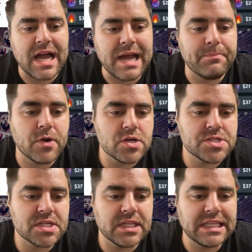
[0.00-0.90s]
I
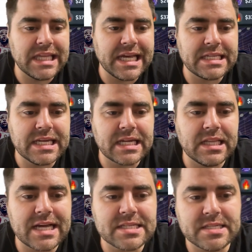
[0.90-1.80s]
personally like Nick
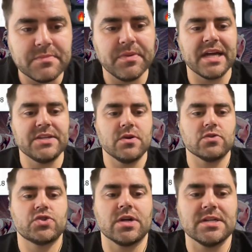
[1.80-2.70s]
Claxton, but I don't
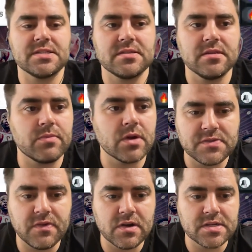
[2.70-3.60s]
trust the Brooklyn as
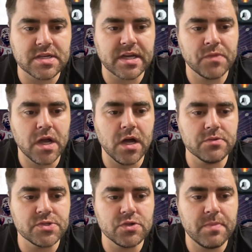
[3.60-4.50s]
far as I can. Oh,
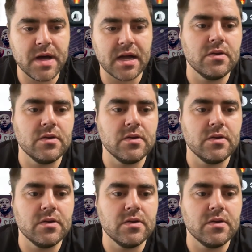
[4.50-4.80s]
Zubac.